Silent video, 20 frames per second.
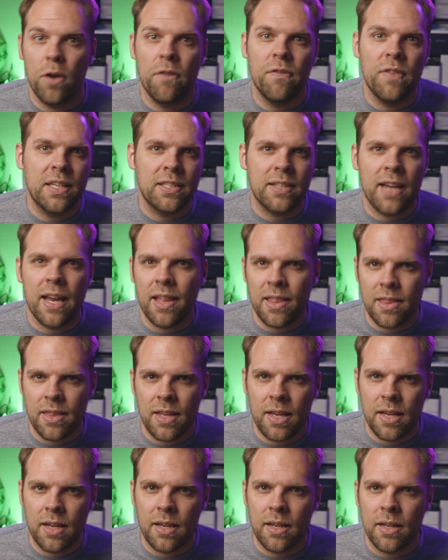of this kind of
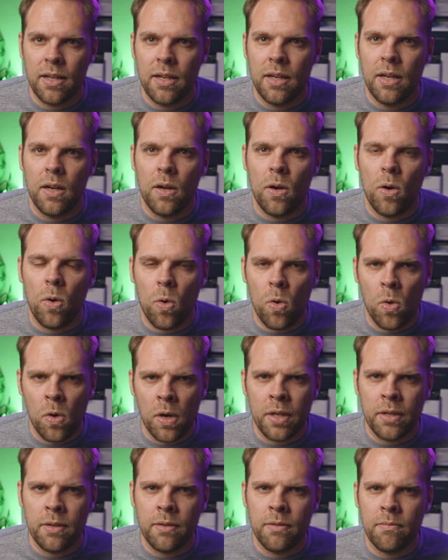thing
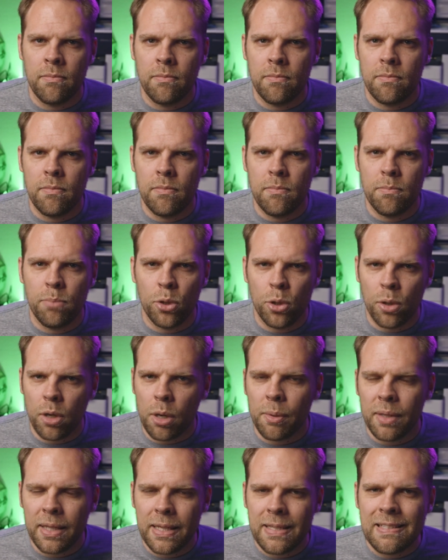on Blu-ray
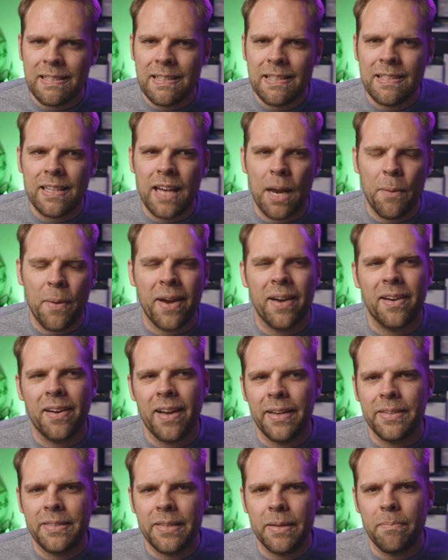releases. I
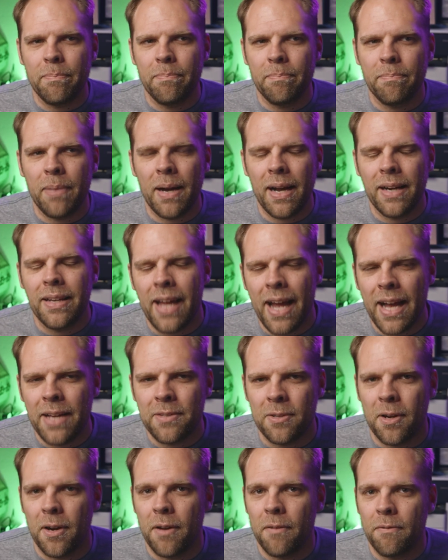recognize that
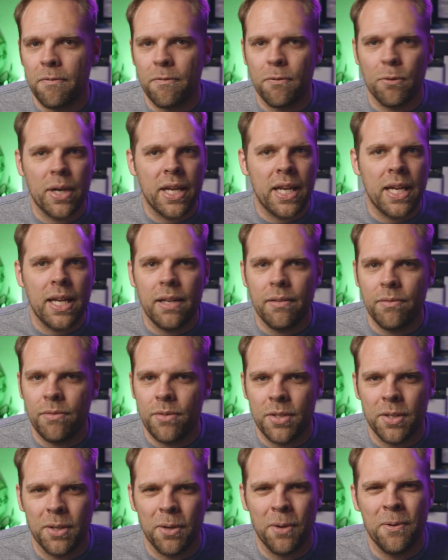podcasts are free
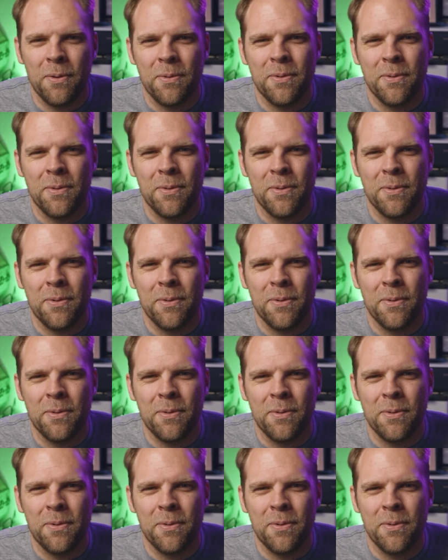to